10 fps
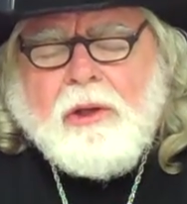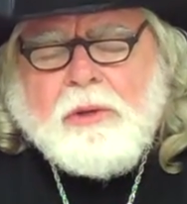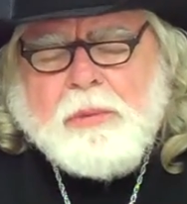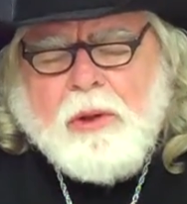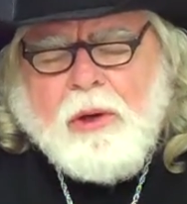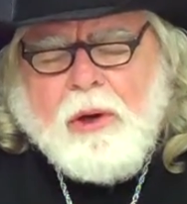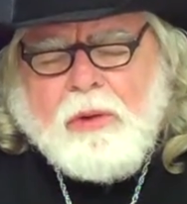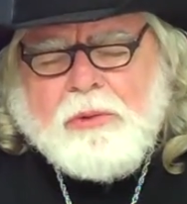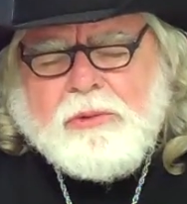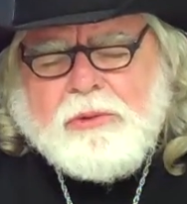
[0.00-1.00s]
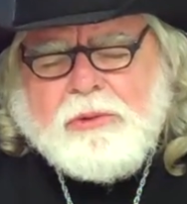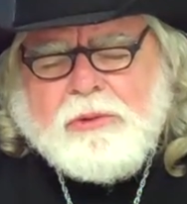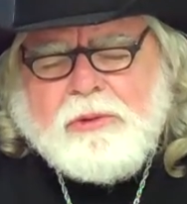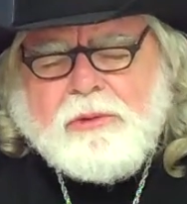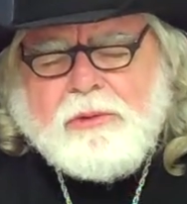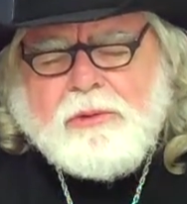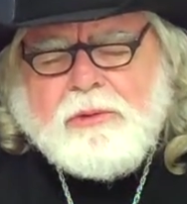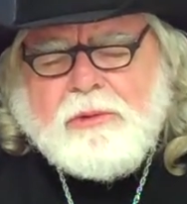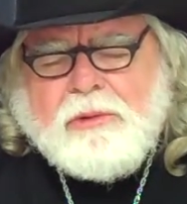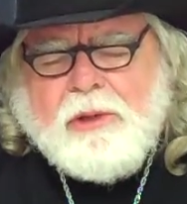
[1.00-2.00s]
just because,
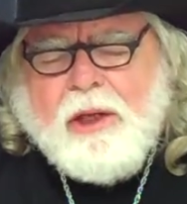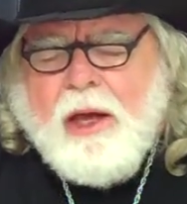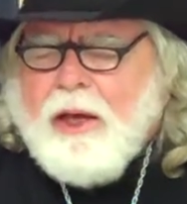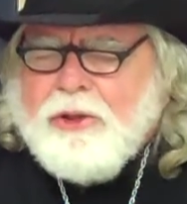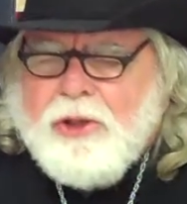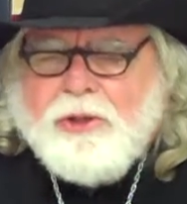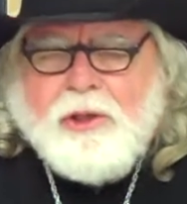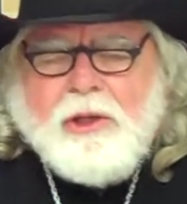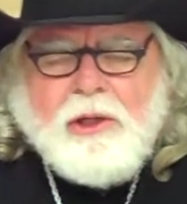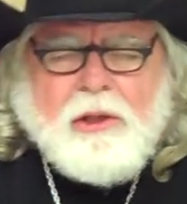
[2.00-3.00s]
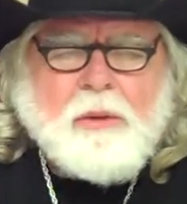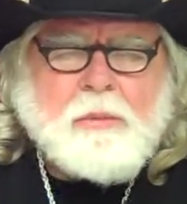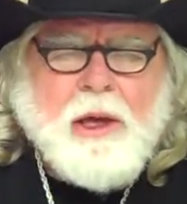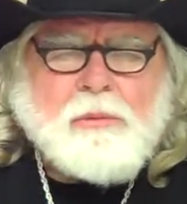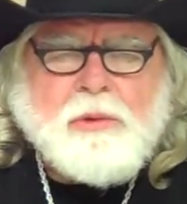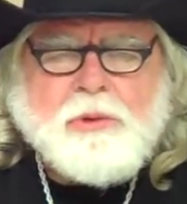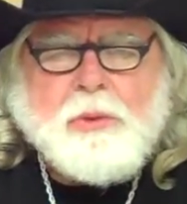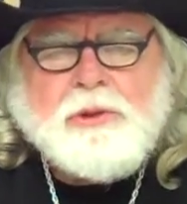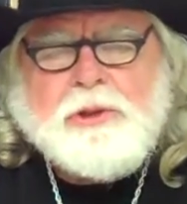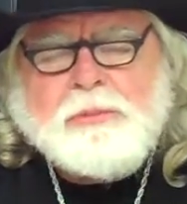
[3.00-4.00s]
now I teach the 10
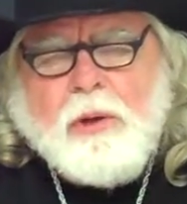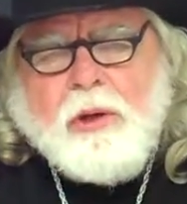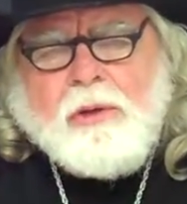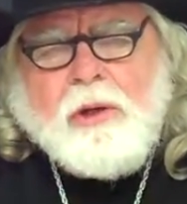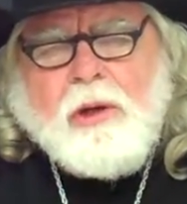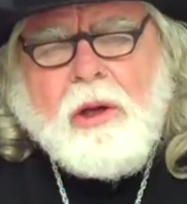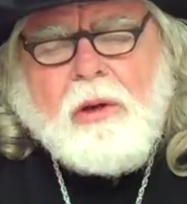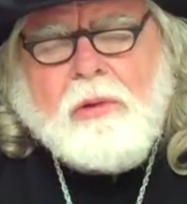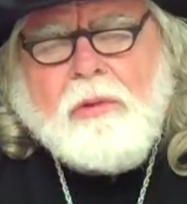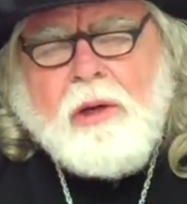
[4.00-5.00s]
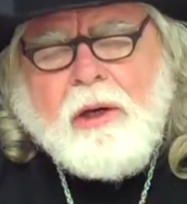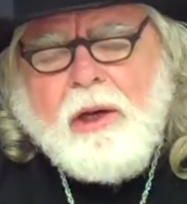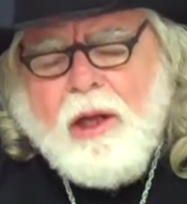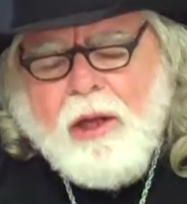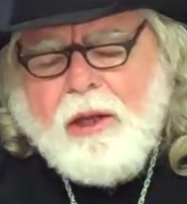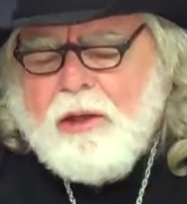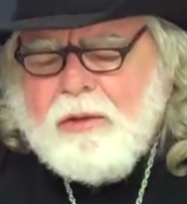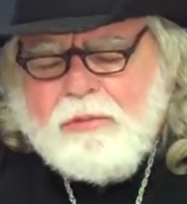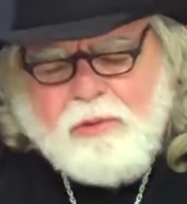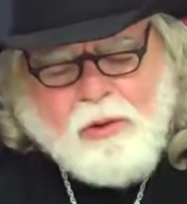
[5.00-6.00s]
Commandments, which is part of the law, and
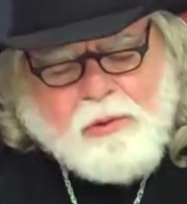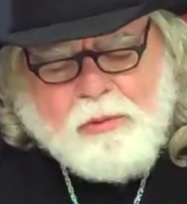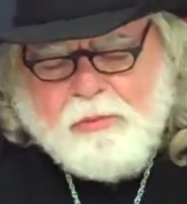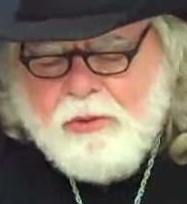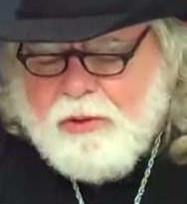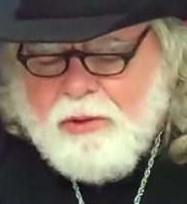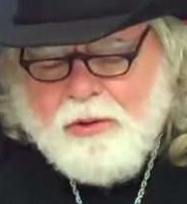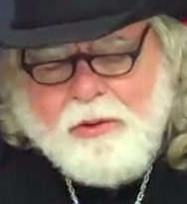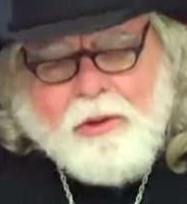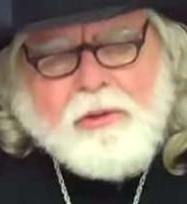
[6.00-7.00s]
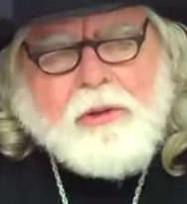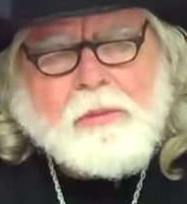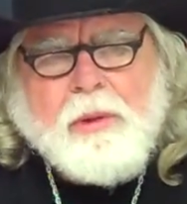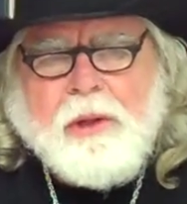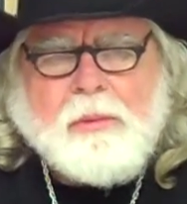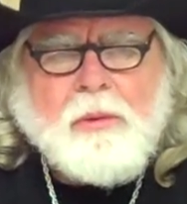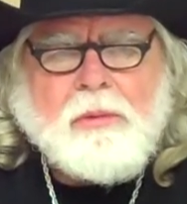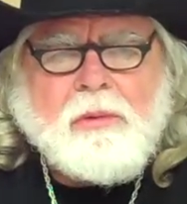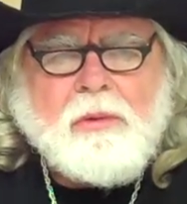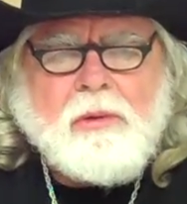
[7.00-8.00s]
I taught them to hundreds of
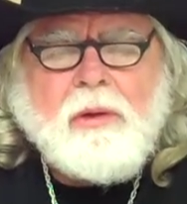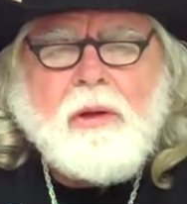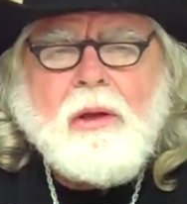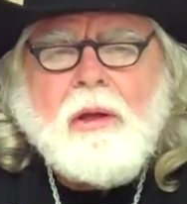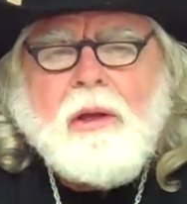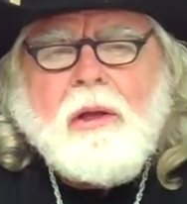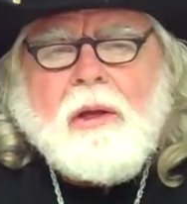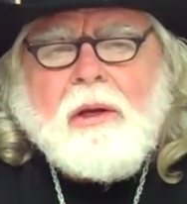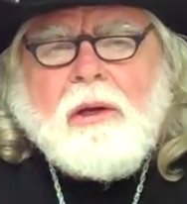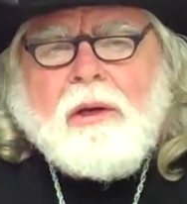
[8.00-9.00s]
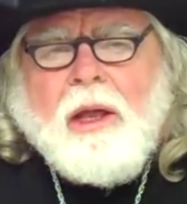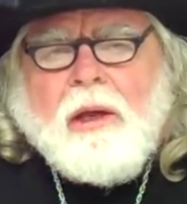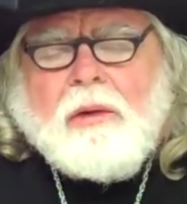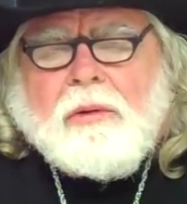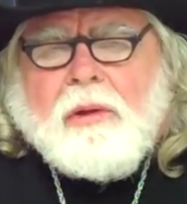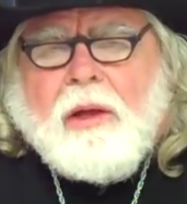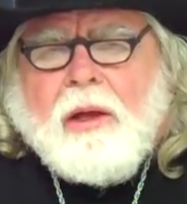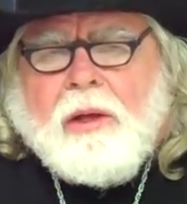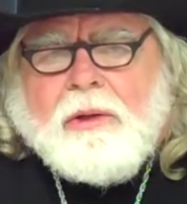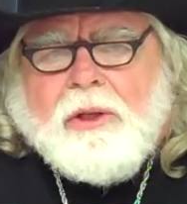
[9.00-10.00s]
people. Now,
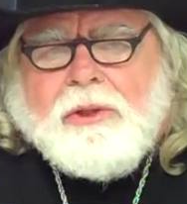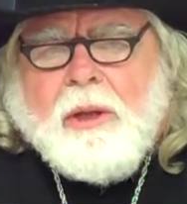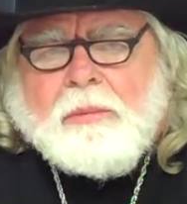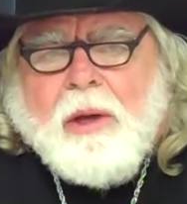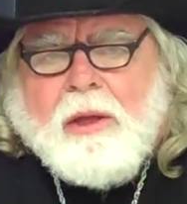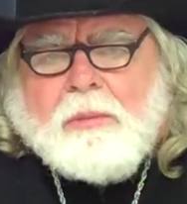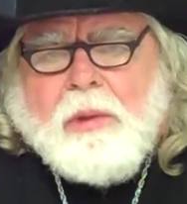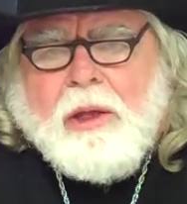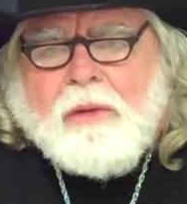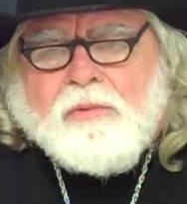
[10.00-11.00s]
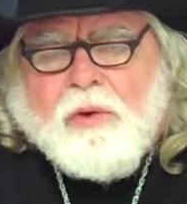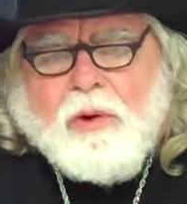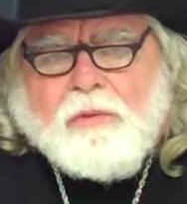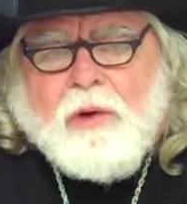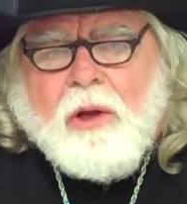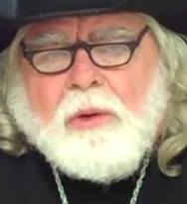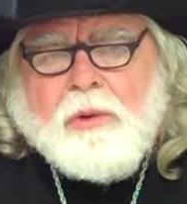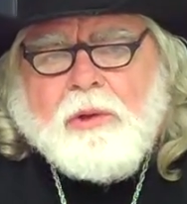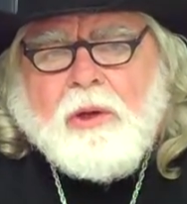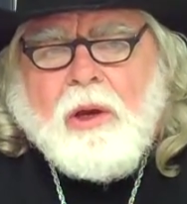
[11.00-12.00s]
does that make me a
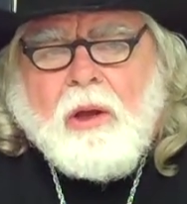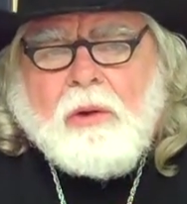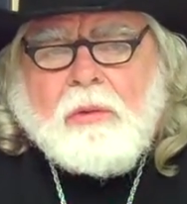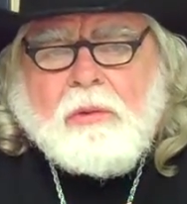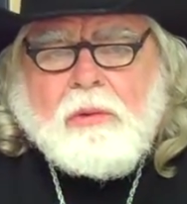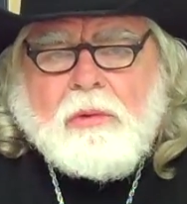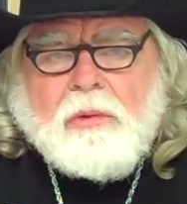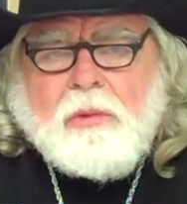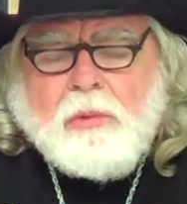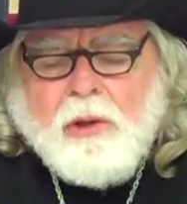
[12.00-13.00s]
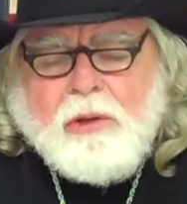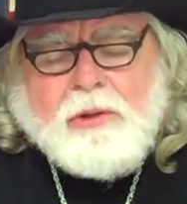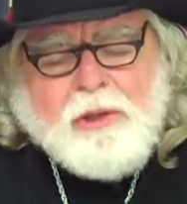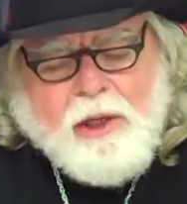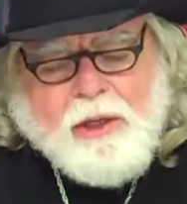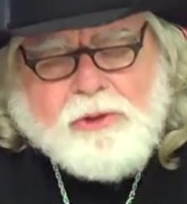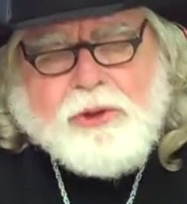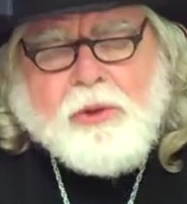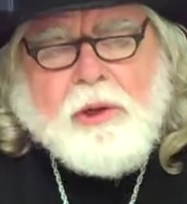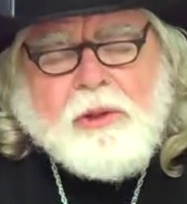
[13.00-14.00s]
follower of the law? Well,
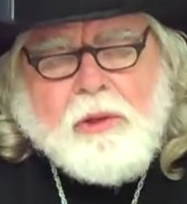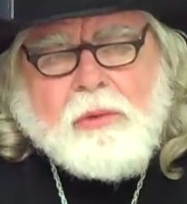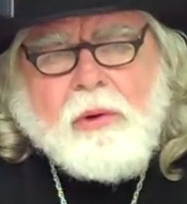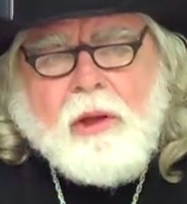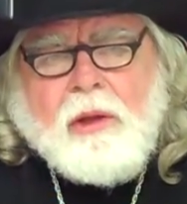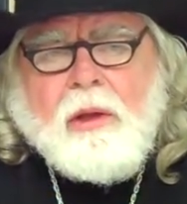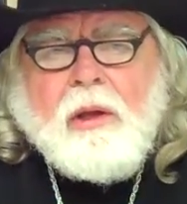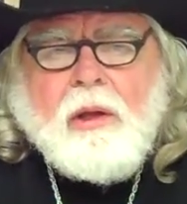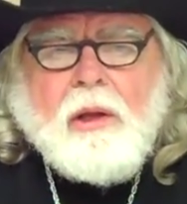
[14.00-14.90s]
yes, to a degree,